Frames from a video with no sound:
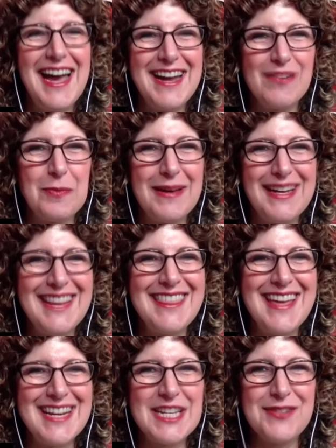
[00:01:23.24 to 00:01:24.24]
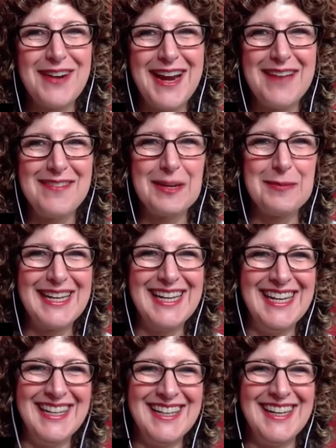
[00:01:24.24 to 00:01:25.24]
Hi, everybody. Thanks for having
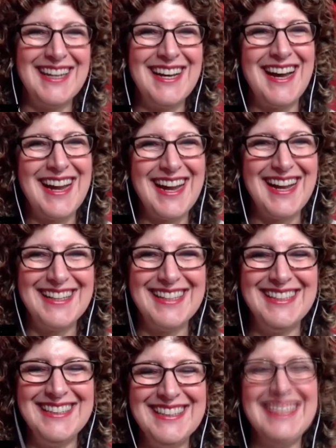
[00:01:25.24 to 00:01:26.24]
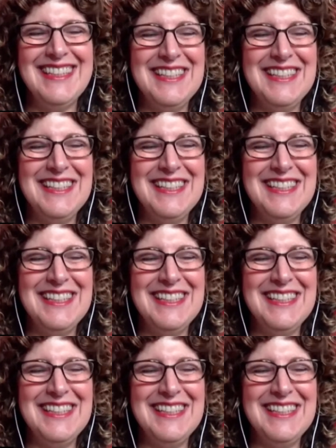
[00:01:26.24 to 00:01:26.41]
me. Hi, Allan.